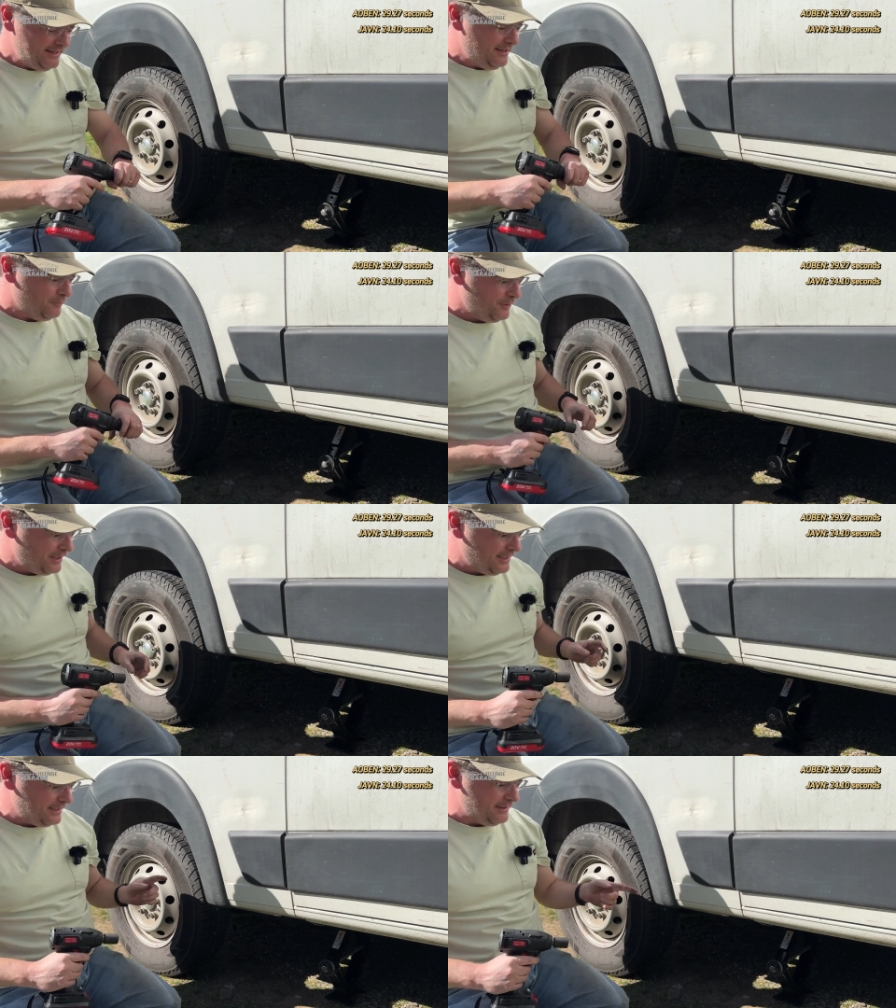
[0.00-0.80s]
we're
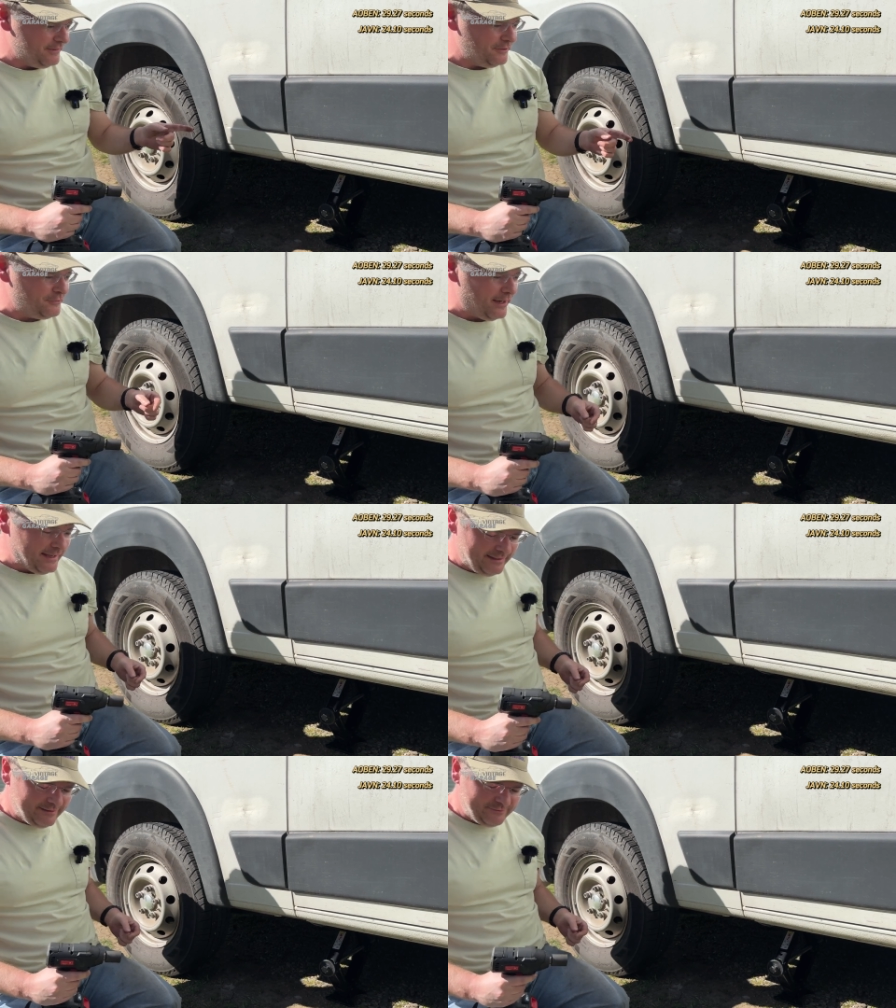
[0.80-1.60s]
gonna give it a
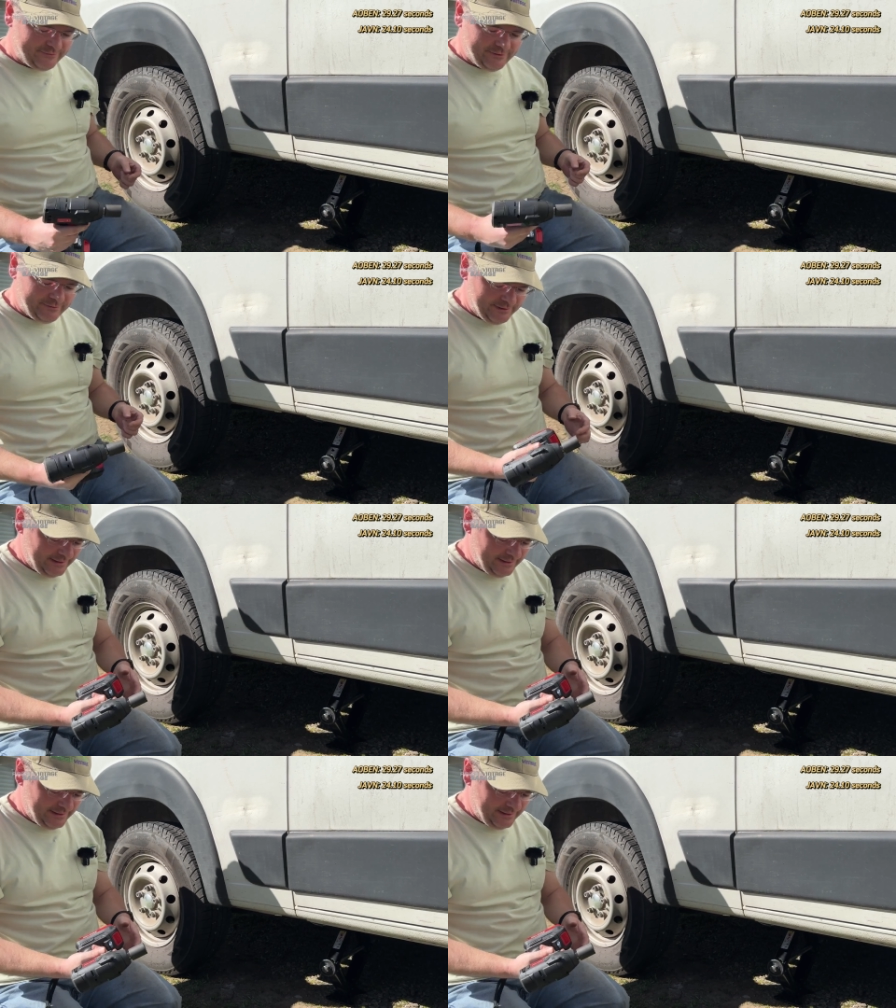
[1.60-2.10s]
try here. So